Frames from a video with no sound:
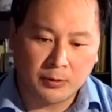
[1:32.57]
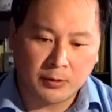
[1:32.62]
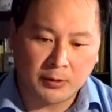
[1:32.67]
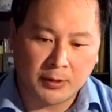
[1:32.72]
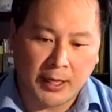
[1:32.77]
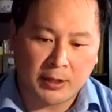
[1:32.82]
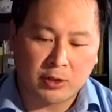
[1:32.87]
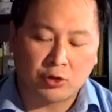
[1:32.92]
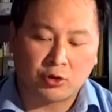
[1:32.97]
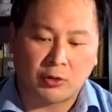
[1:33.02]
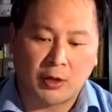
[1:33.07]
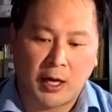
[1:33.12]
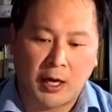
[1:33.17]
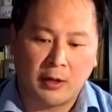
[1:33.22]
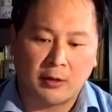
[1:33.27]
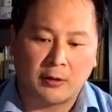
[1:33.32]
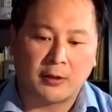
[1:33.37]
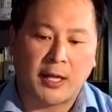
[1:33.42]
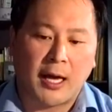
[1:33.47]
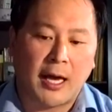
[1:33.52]
test
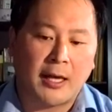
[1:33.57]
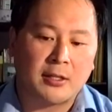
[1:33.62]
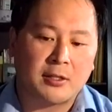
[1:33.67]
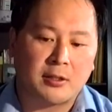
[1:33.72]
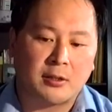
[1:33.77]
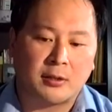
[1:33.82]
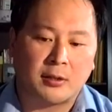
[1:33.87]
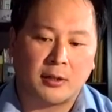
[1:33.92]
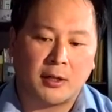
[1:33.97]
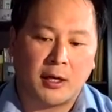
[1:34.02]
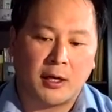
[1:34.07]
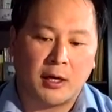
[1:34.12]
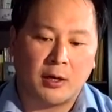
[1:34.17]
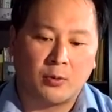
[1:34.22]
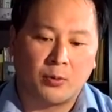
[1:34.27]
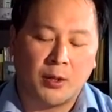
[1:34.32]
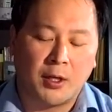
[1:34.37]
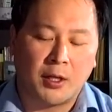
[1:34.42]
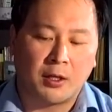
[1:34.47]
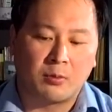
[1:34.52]
trial last
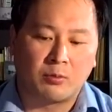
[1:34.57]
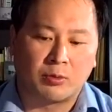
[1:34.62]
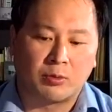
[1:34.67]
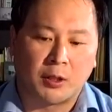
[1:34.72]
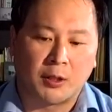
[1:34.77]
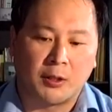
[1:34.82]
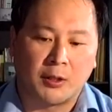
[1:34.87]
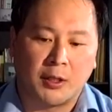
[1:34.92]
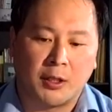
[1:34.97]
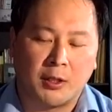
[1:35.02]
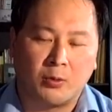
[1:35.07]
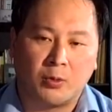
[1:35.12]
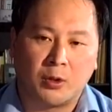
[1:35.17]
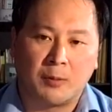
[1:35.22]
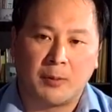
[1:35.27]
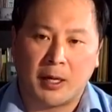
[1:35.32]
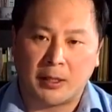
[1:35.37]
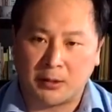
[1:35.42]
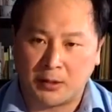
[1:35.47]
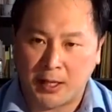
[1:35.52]
week in Brooklyn with
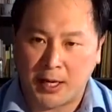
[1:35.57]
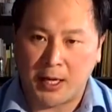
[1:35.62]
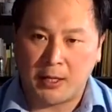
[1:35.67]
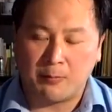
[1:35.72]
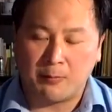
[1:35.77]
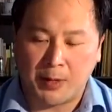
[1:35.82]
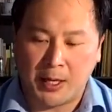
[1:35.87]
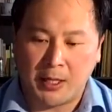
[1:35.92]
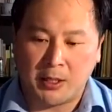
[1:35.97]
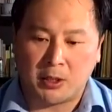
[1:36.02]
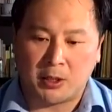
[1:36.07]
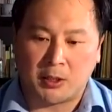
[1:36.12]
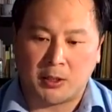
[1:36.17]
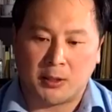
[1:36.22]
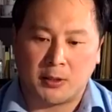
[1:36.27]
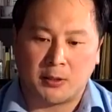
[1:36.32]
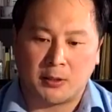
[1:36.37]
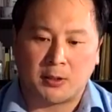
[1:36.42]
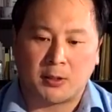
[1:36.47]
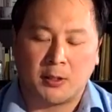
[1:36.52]
about 10
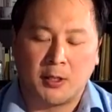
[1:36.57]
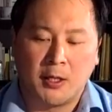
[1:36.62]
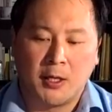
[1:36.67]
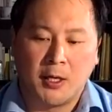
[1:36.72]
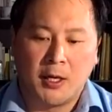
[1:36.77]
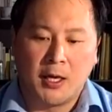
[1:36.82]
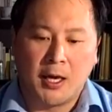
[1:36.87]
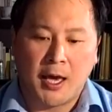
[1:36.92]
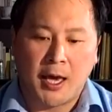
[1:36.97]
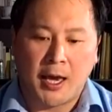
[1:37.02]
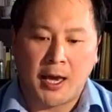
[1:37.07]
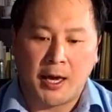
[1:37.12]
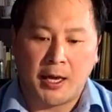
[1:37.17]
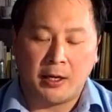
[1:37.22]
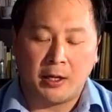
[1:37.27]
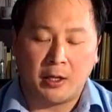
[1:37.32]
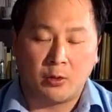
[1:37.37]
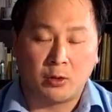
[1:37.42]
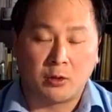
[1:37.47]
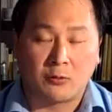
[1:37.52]
patients,
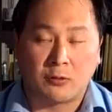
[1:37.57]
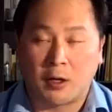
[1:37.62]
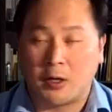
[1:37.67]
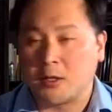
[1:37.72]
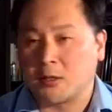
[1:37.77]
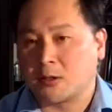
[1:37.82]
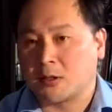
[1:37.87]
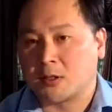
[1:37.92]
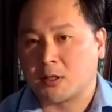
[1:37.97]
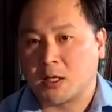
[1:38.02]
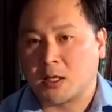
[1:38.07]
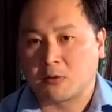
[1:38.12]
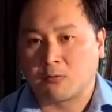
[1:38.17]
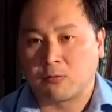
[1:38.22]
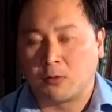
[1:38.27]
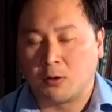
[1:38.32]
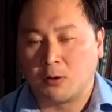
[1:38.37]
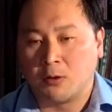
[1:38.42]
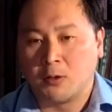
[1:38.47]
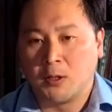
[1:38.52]
and it was very
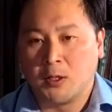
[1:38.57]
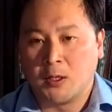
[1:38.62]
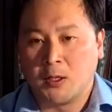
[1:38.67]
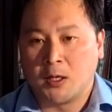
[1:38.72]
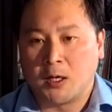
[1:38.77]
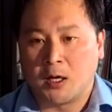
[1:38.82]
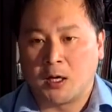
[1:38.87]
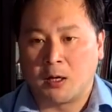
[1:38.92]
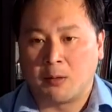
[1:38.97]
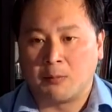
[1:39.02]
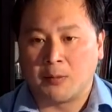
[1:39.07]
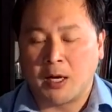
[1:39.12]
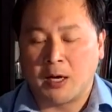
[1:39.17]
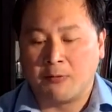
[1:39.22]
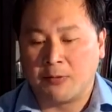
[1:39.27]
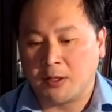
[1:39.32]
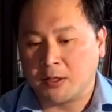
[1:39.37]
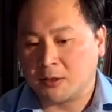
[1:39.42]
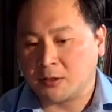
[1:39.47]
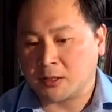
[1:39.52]
successful.
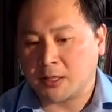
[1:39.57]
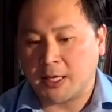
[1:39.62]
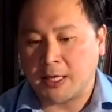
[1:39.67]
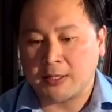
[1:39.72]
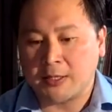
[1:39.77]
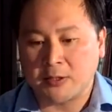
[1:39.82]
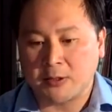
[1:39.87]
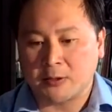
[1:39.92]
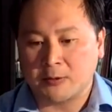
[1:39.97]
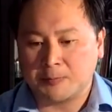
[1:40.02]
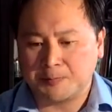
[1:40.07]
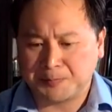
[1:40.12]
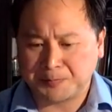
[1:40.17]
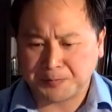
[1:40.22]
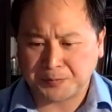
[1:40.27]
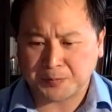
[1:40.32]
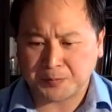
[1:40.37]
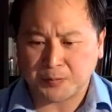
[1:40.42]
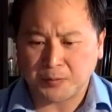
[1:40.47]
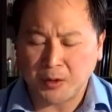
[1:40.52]
Every test
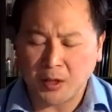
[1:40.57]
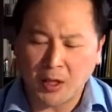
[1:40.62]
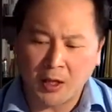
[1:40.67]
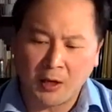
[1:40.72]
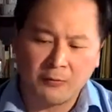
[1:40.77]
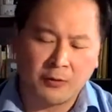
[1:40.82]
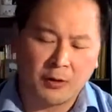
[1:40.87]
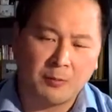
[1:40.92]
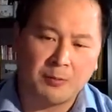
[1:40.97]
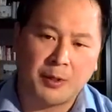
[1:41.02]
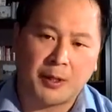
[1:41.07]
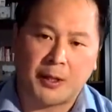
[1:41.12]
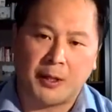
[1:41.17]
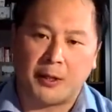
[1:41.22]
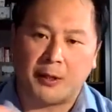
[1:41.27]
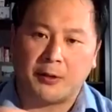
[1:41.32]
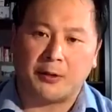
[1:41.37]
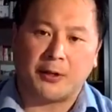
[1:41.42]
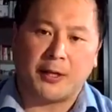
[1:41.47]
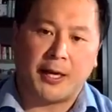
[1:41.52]
from
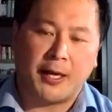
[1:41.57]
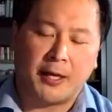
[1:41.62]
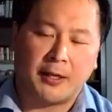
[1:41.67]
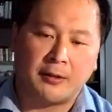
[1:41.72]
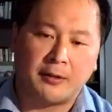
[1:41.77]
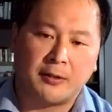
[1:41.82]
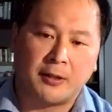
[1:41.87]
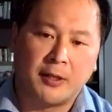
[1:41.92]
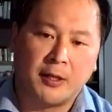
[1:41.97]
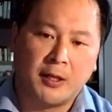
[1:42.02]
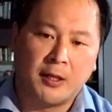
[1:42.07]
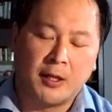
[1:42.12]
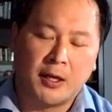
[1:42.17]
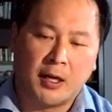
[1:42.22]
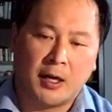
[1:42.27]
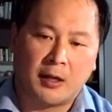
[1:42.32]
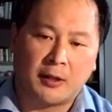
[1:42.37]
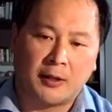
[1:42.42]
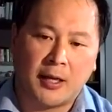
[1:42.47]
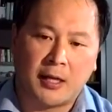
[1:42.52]
beginning to end
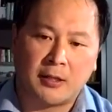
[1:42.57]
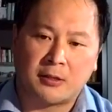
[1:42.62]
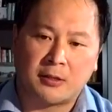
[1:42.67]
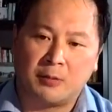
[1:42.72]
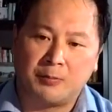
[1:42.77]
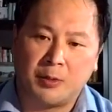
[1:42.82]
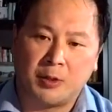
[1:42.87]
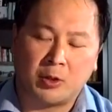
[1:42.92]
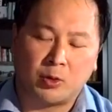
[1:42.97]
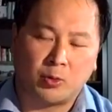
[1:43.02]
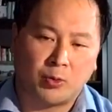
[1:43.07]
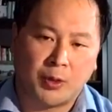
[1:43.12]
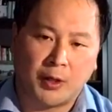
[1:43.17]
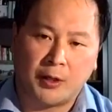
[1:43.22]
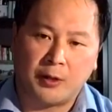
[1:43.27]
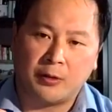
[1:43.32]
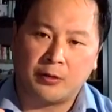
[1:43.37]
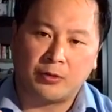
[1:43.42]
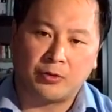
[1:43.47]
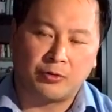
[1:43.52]
lasted
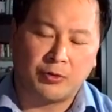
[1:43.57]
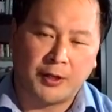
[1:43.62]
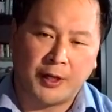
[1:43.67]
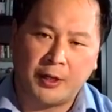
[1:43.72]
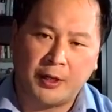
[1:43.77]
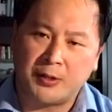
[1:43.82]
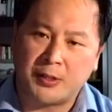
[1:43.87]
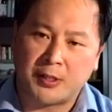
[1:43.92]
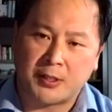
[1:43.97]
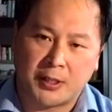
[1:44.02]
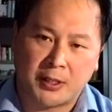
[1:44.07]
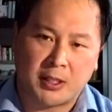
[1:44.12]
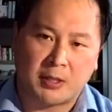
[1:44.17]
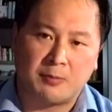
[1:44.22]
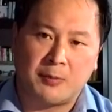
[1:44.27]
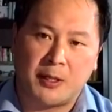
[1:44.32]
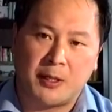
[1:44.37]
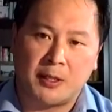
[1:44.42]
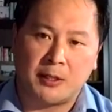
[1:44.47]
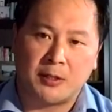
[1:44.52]
between 3 to 6
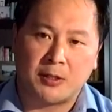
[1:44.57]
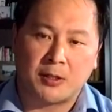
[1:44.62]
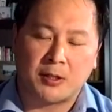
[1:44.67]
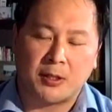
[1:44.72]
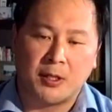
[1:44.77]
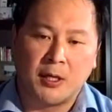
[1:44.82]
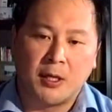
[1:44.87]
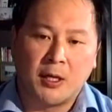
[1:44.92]
minutes.